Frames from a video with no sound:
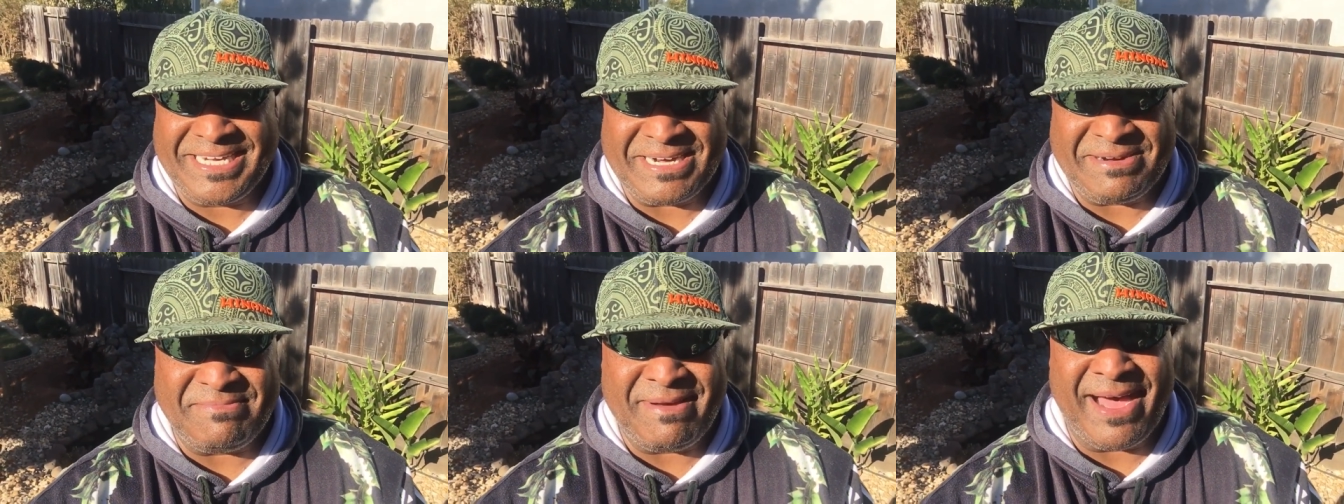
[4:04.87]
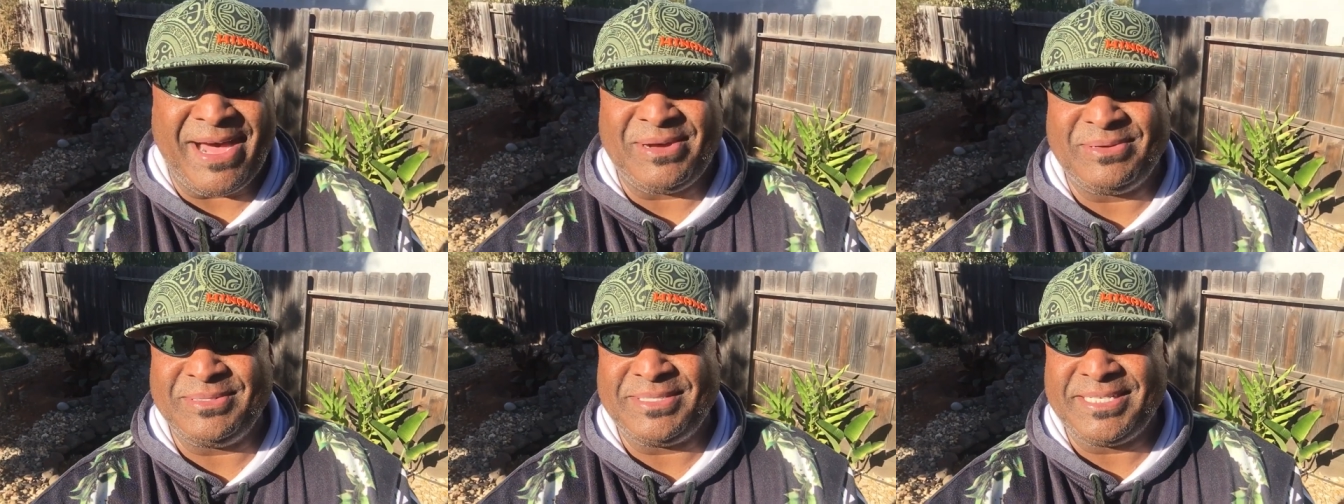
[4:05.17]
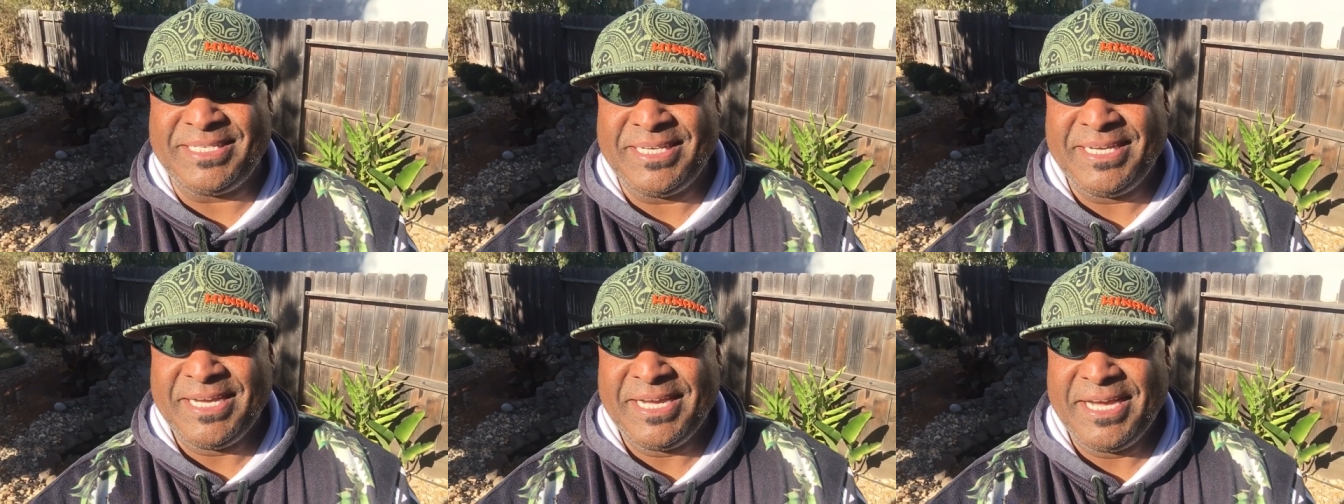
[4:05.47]
come
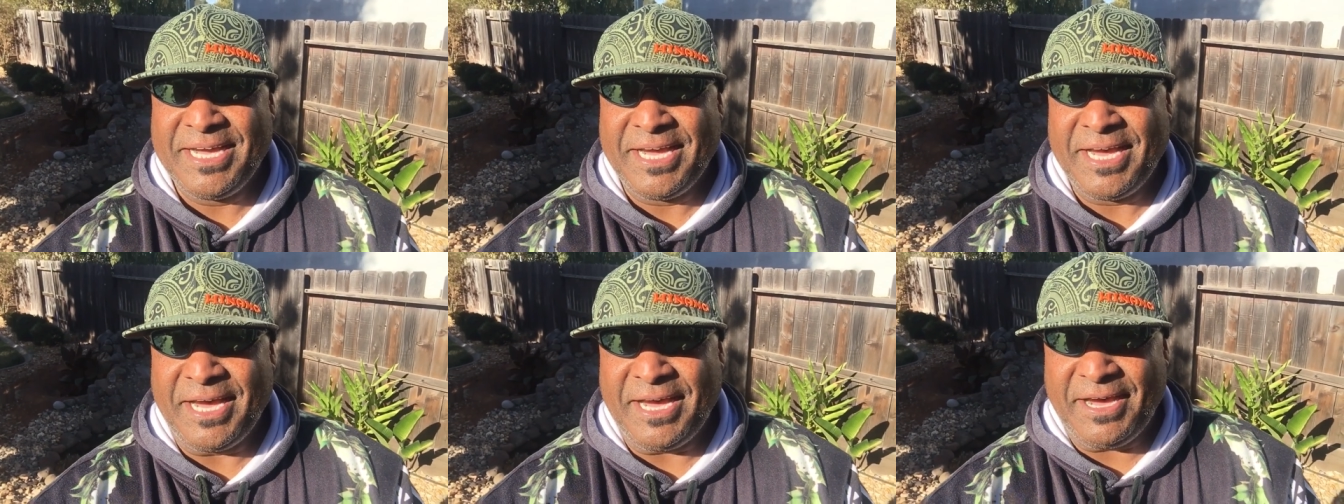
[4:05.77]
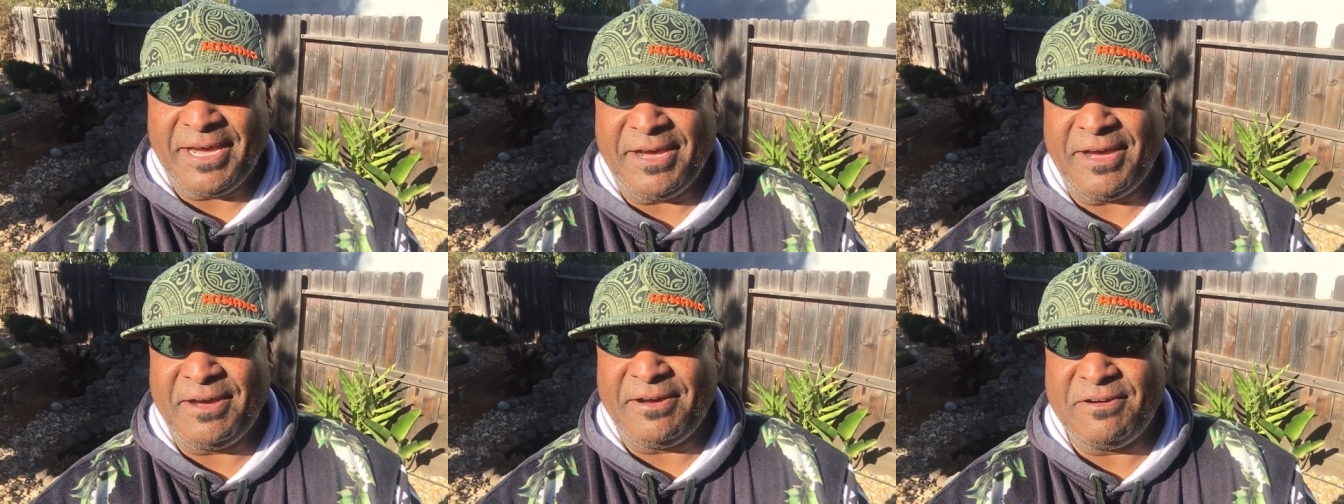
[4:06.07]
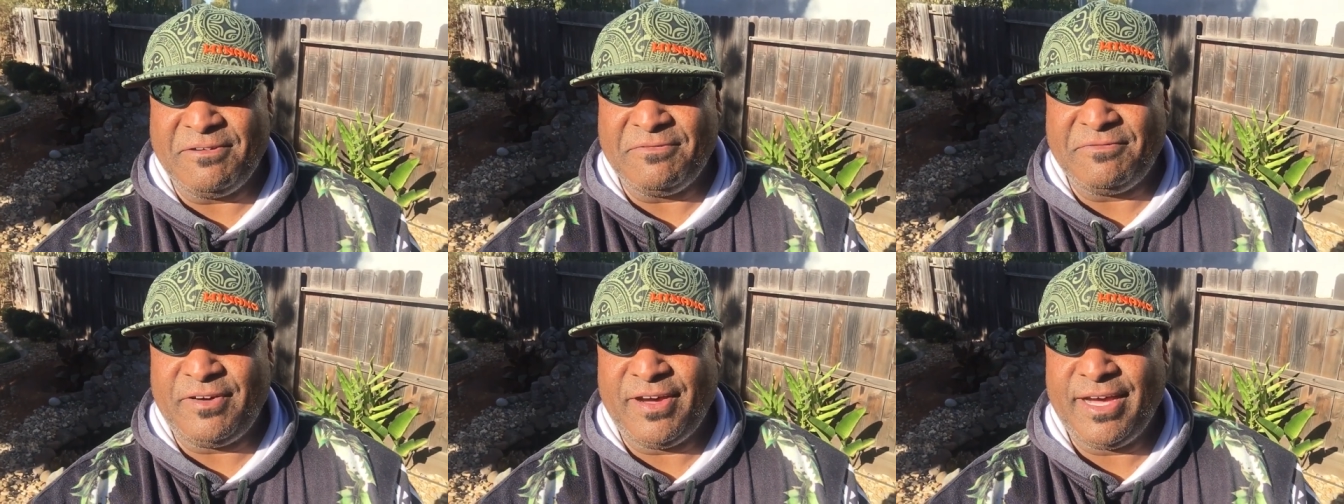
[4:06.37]
out
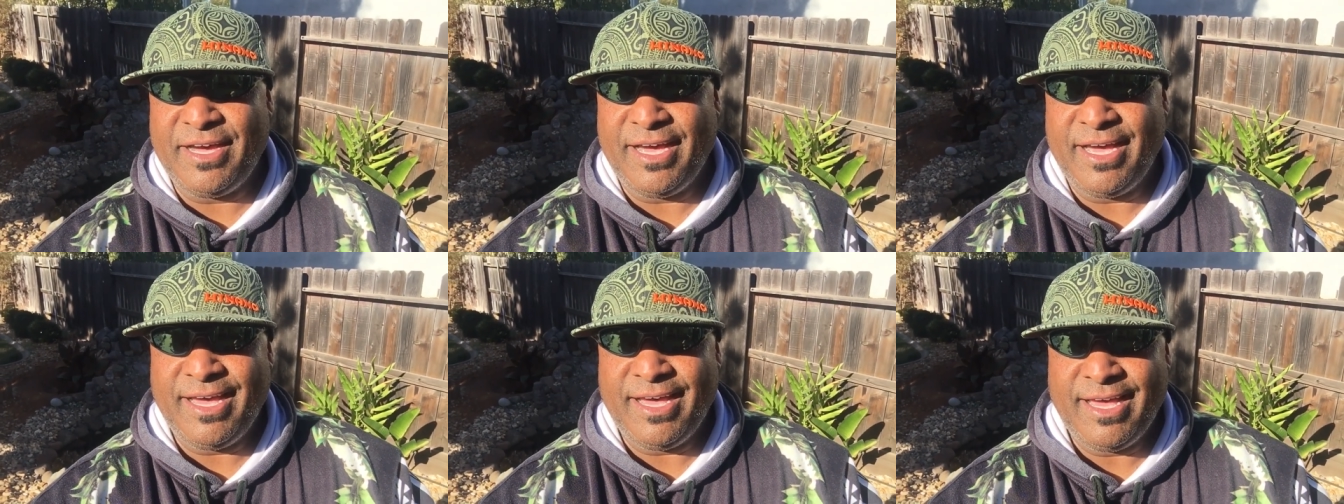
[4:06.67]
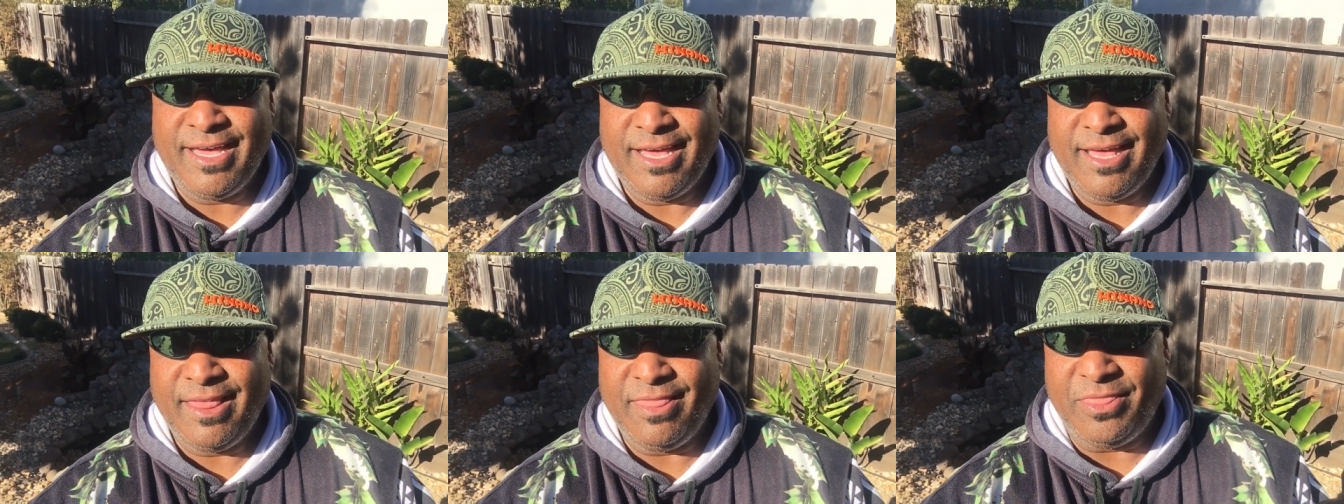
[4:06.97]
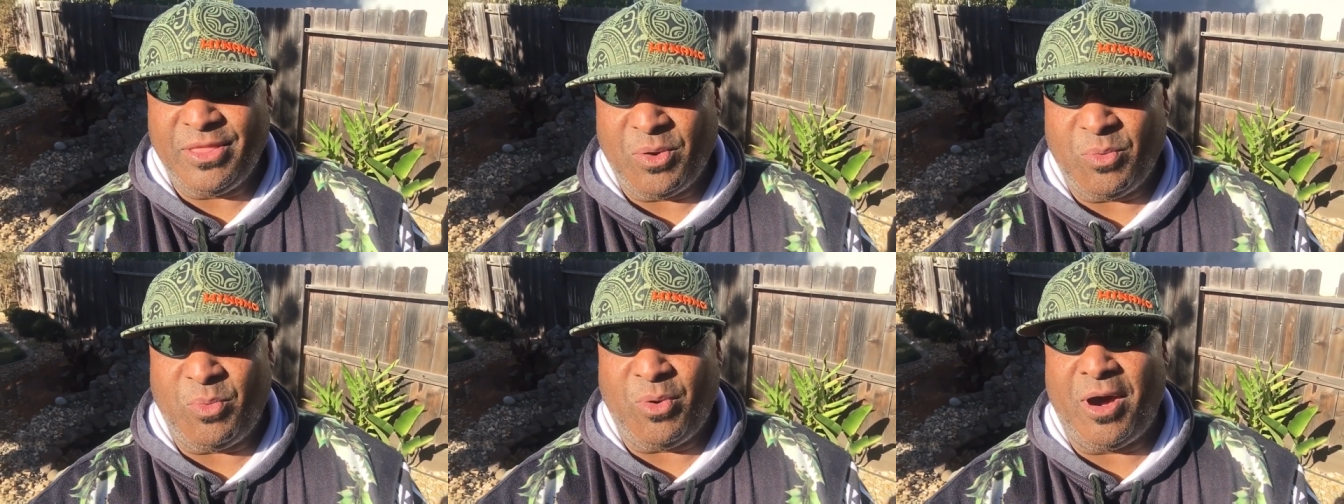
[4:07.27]
of
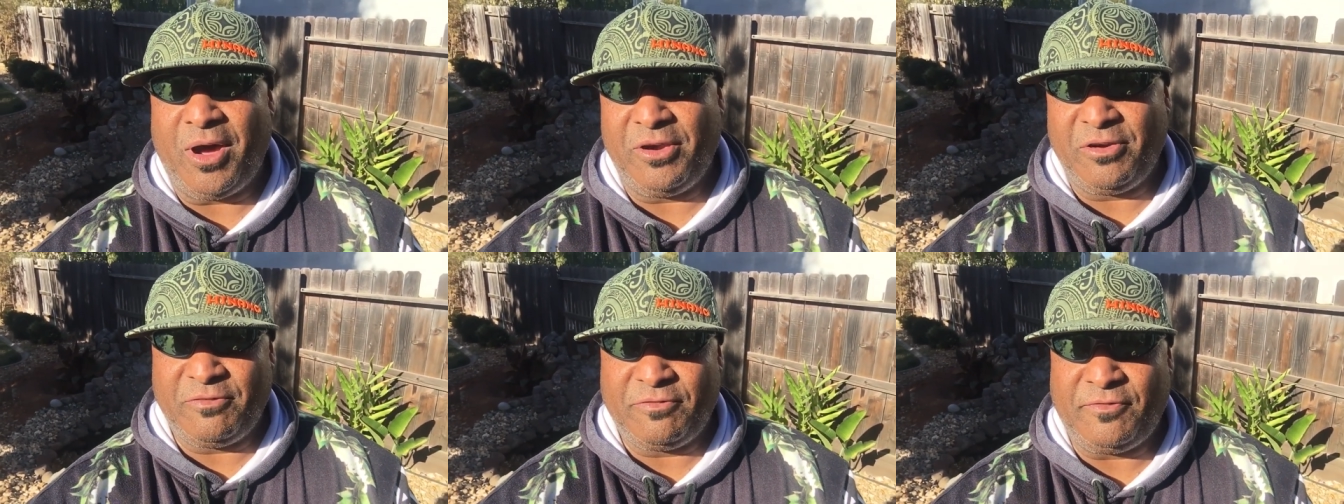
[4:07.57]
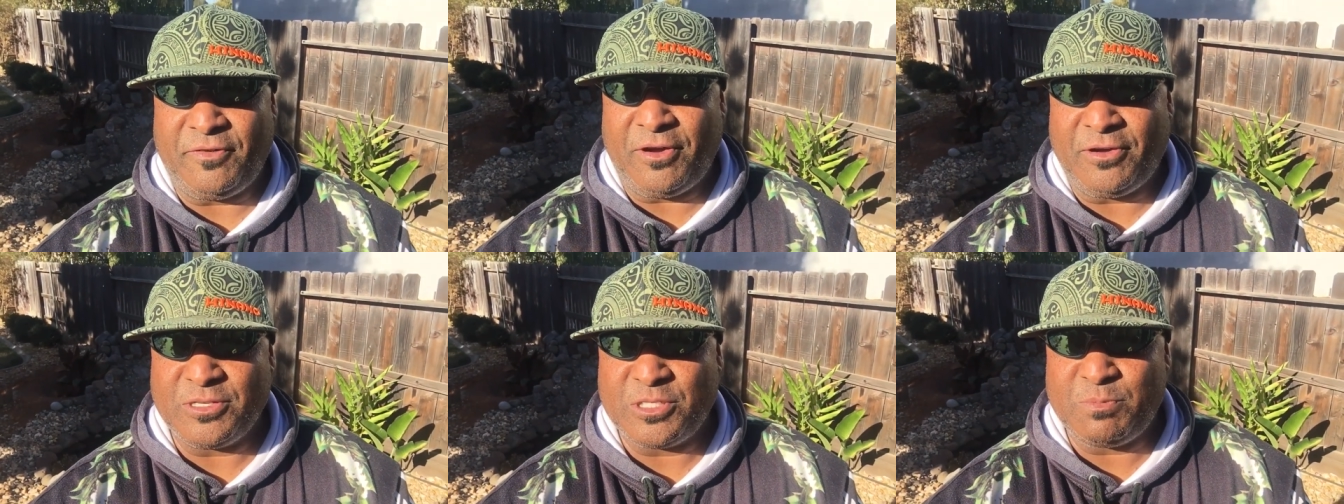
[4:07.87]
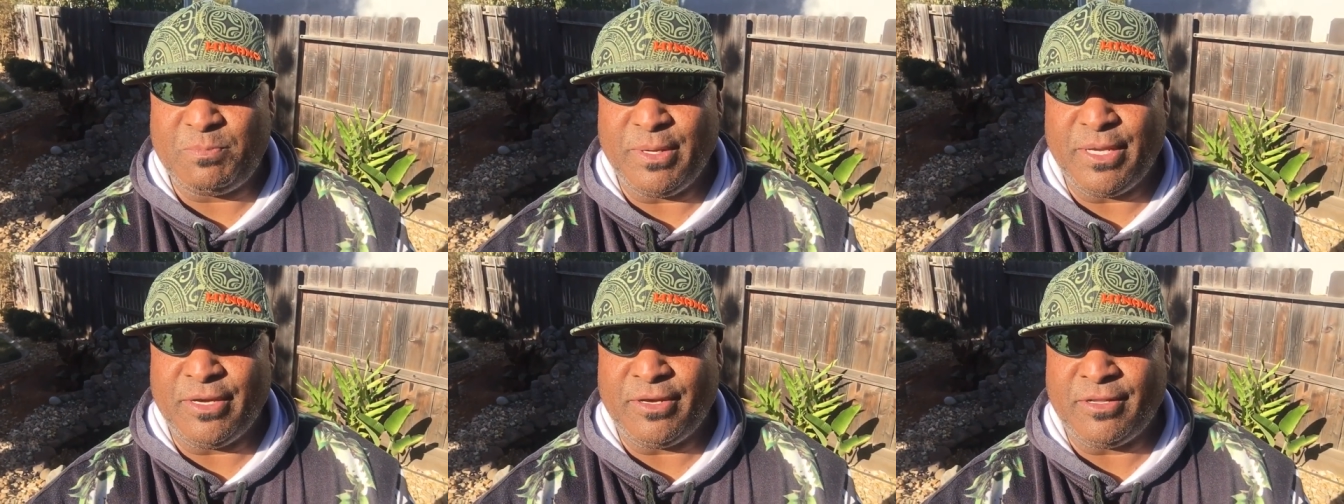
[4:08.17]
the waterfall
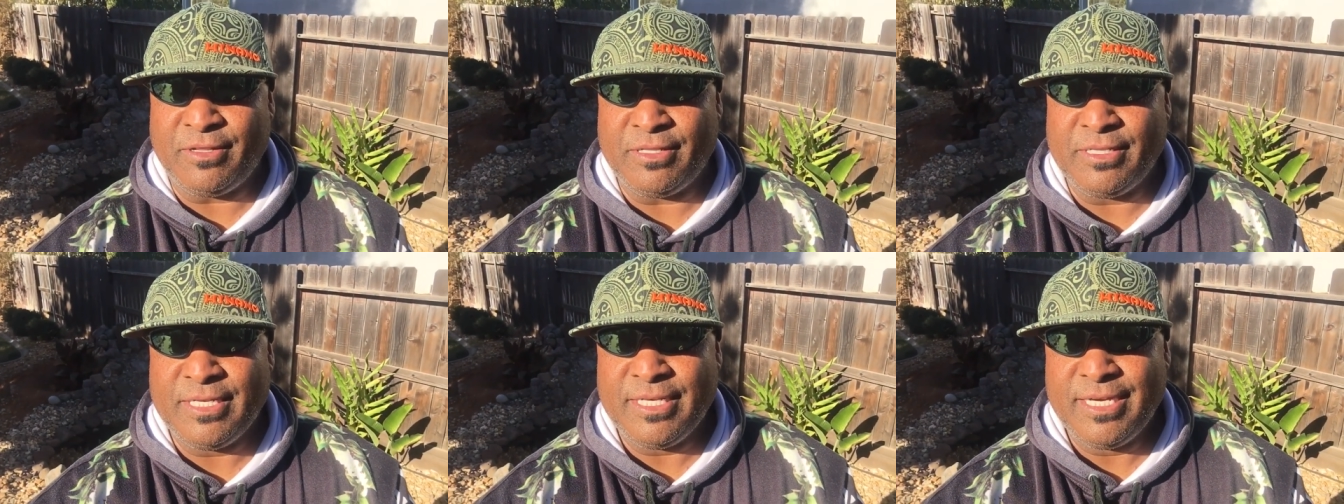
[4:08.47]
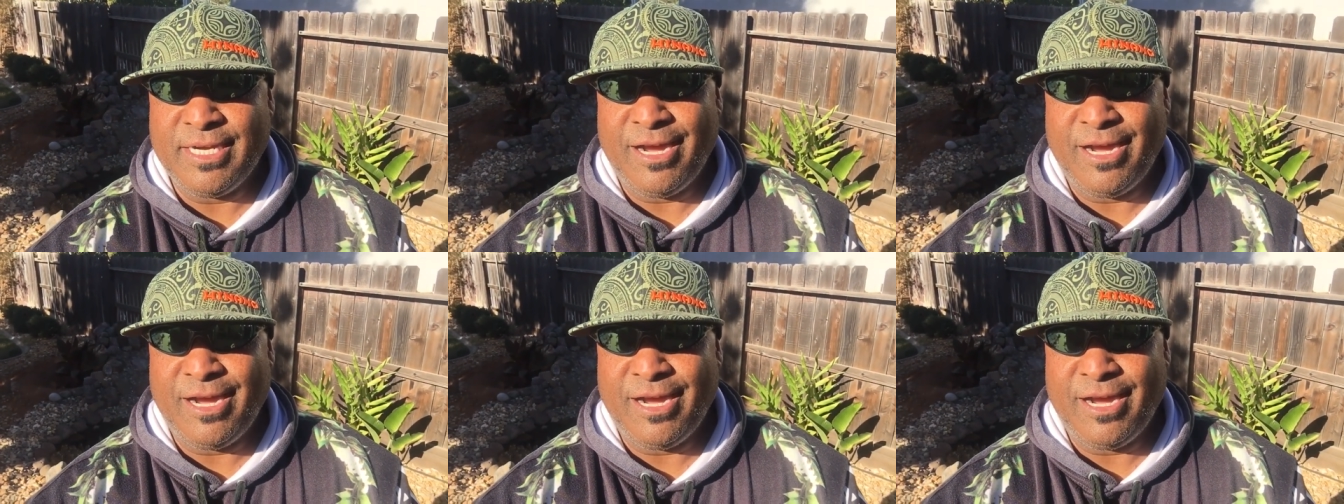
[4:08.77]
spill.